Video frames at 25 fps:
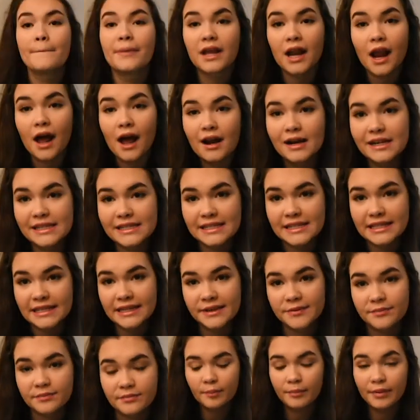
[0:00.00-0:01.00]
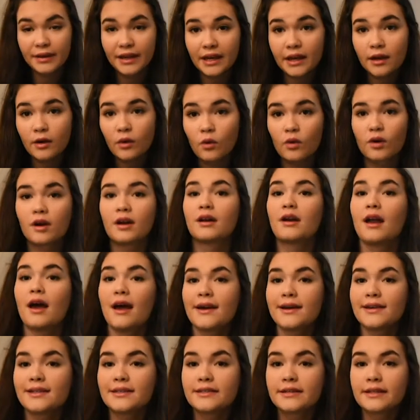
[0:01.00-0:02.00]
honestly, being
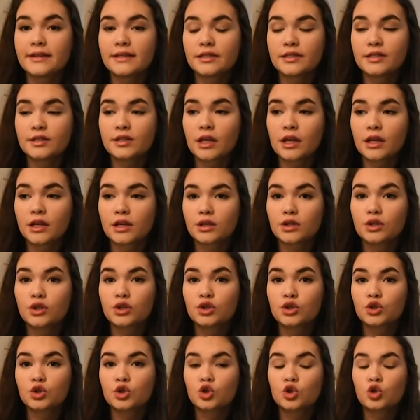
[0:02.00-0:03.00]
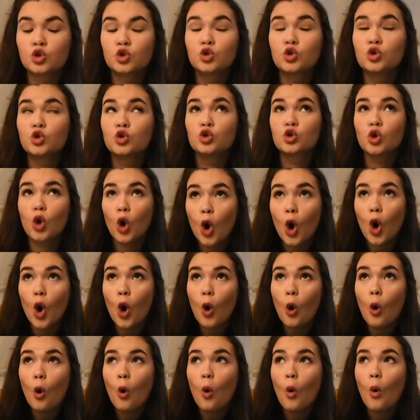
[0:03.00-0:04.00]
organized is
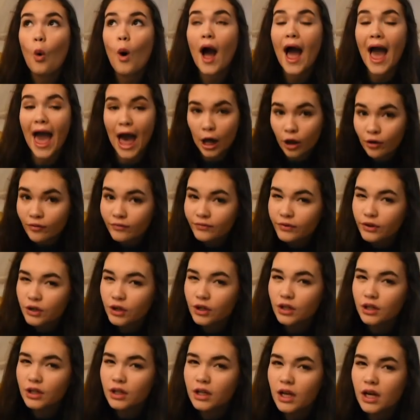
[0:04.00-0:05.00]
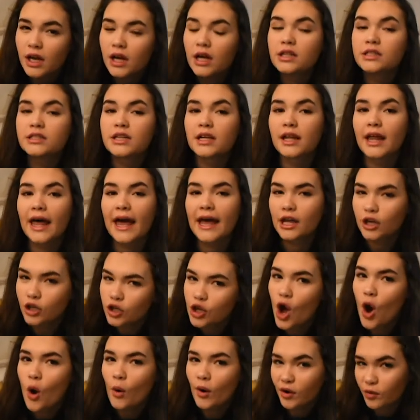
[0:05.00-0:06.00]
so helpful to like
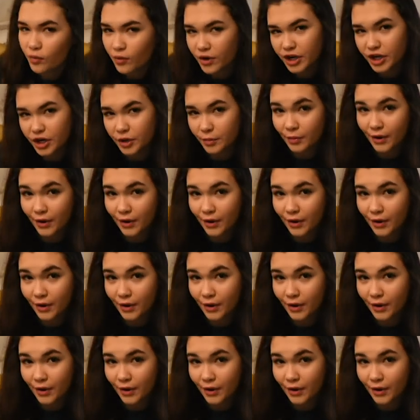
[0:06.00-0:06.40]
knowing where your